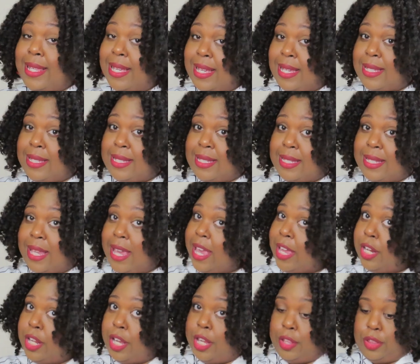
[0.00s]
this
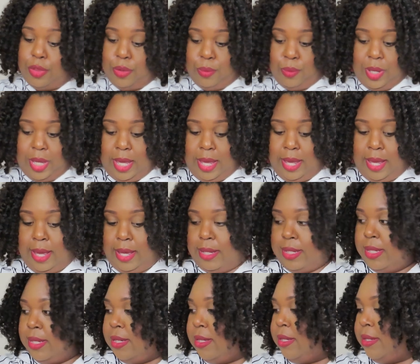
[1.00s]
in a
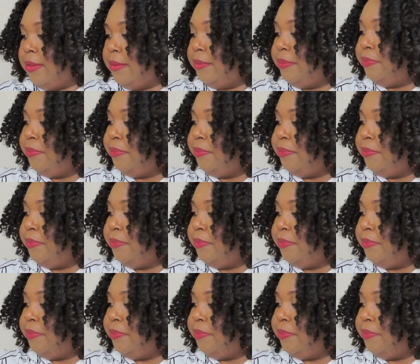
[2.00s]
3x